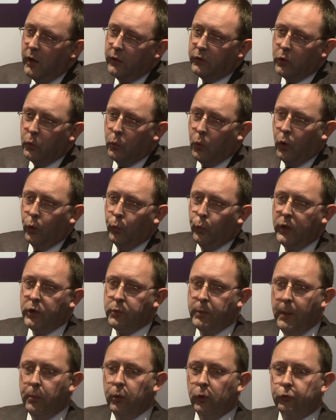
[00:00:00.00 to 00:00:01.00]
to one
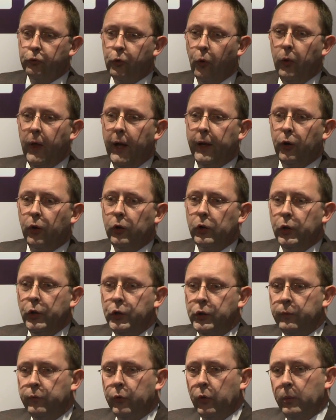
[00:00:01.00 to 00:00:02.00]
which people draw that
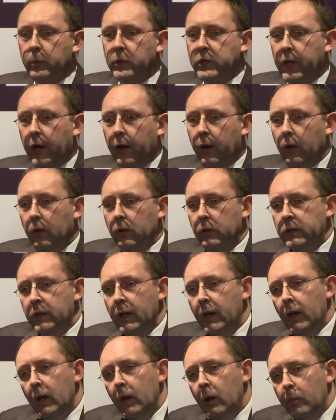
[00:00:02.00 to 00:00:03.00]
conclusion for themselves,
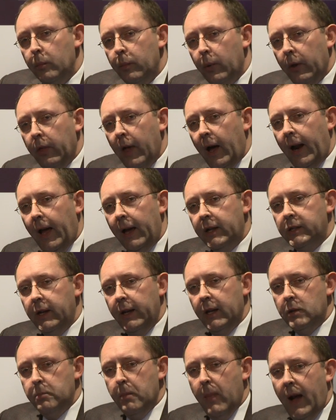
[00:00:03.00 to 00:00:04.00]
but that
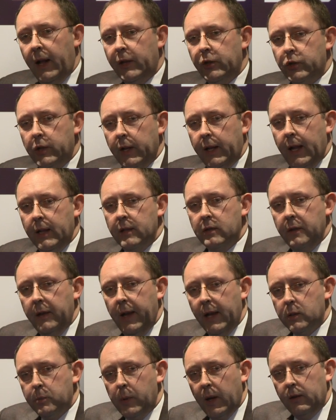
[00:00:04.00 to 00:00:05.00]
actually is matched against the
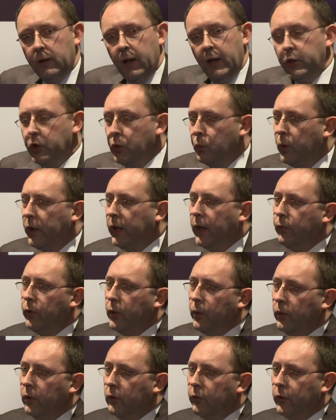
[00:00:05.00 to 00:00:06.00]
expectation we give
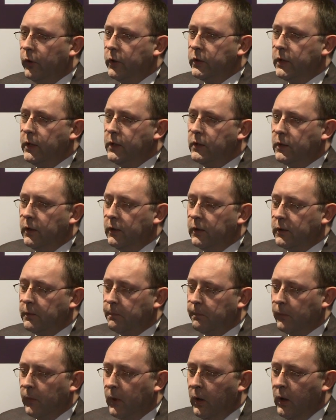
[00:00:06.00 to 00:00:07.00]
you in the first instance.
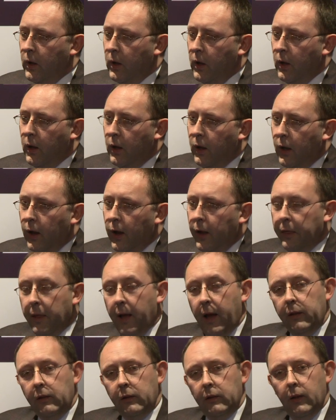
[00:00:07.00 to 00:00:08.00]
And
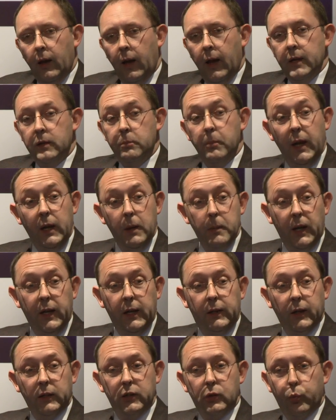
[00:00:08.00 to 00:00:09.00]
that has many, many
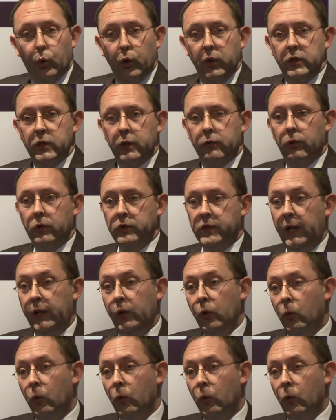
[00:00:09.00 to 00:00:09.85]
touch points across any